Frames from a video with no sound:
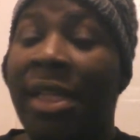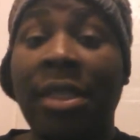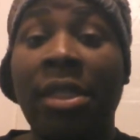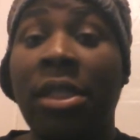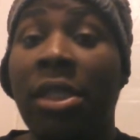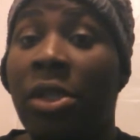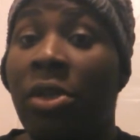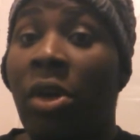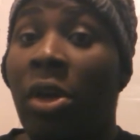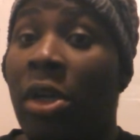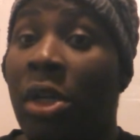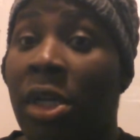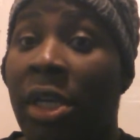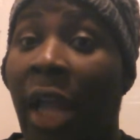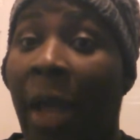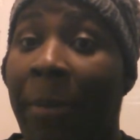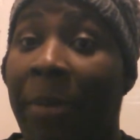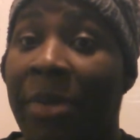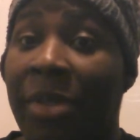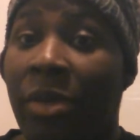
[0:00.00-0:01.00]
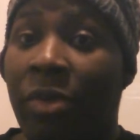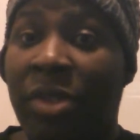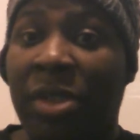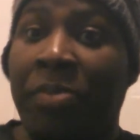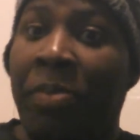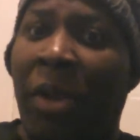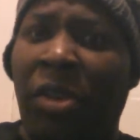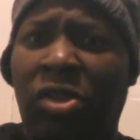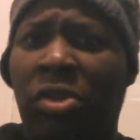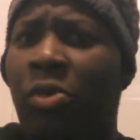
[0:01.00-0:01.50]
It's still a good episode,
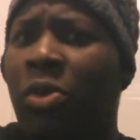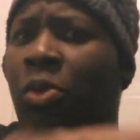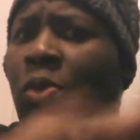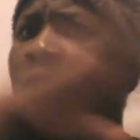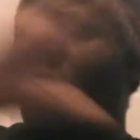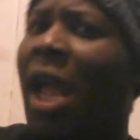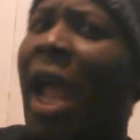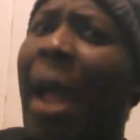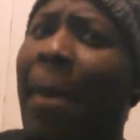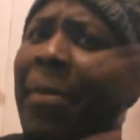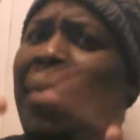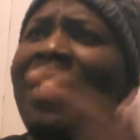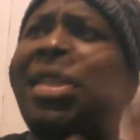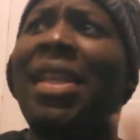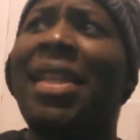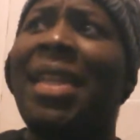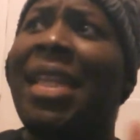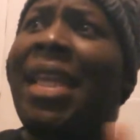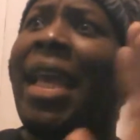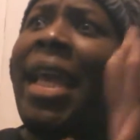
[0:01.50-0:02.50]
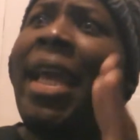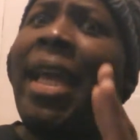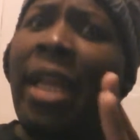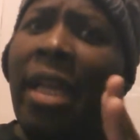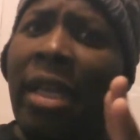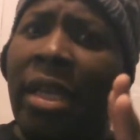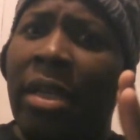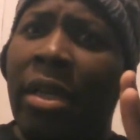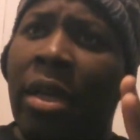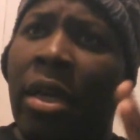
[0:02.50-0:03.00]
especially with what happened at the
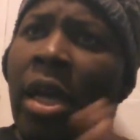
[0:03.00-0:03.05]
end,